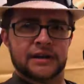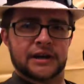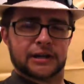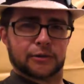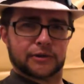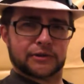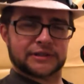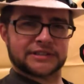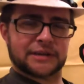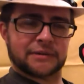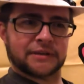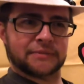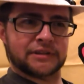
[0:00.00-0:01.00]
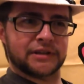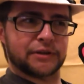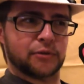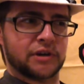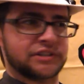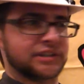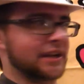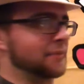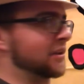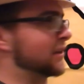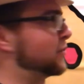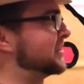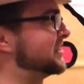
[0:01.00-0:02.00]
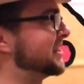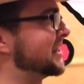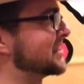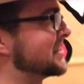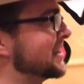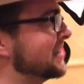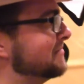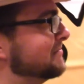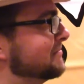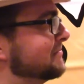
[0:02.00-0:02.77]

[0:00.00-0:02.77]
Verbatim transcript: Hello Earthlings, I'm Adam the Alien, you're watching Adam the Alien. What's today's date?